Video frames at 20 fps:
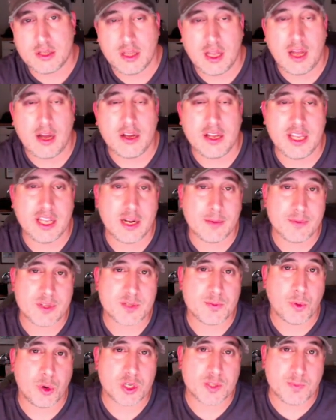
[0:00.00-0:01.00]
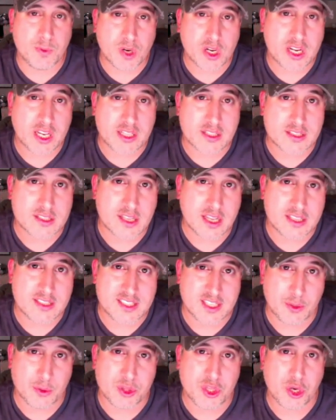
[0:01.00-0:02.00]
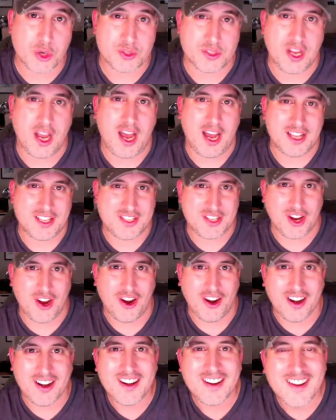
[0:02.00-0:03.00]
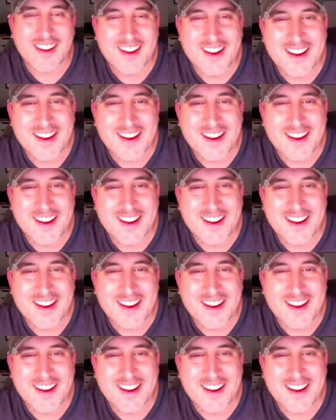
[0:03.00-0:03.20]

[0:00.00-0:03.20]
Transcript: I'll hit up the sports book and, and see what those odds are.